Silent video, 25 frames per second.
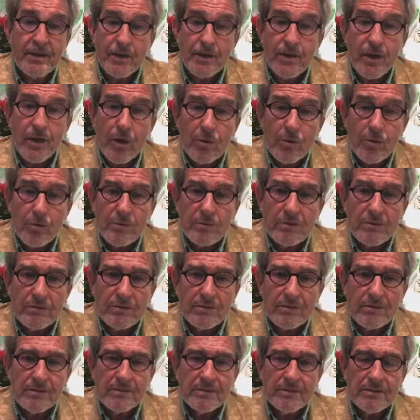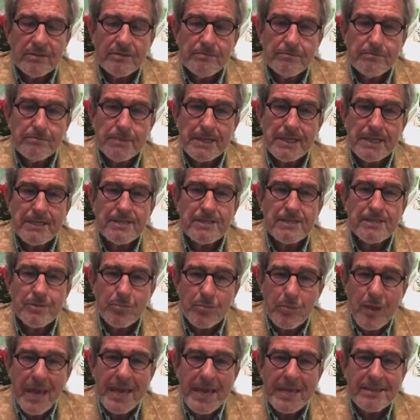the goal, but it's
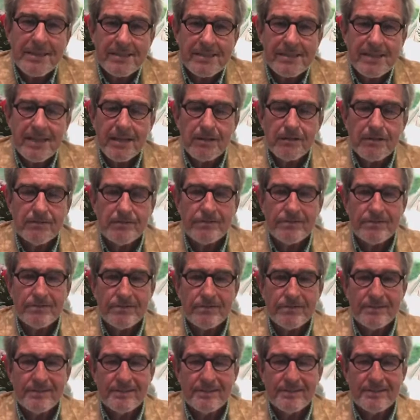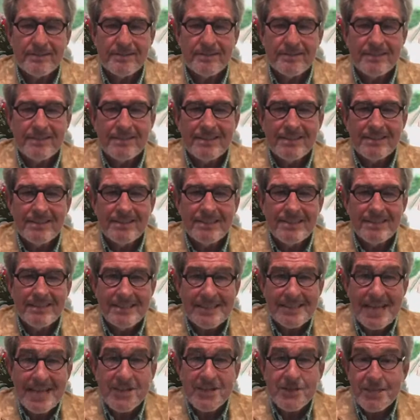the way itself.
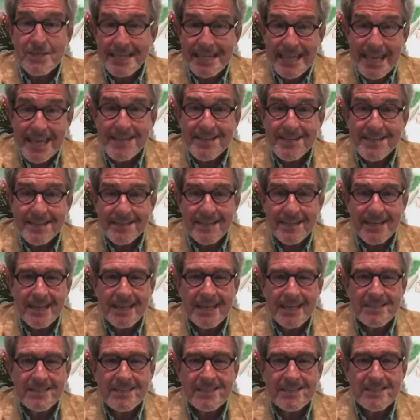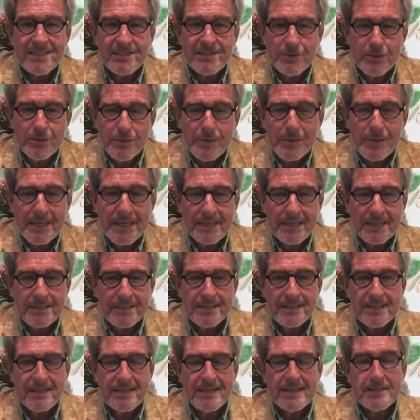It's actually getting there. It's doing
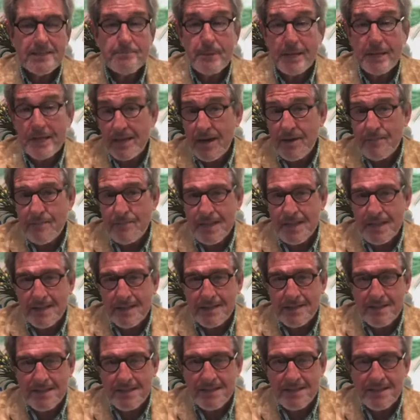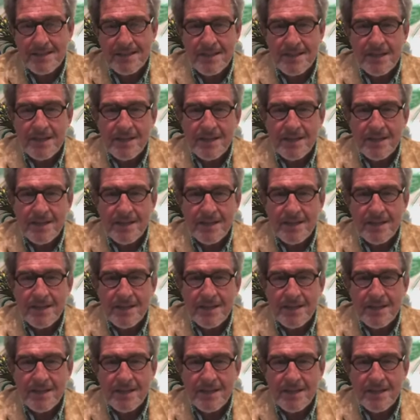it. It's becoming it.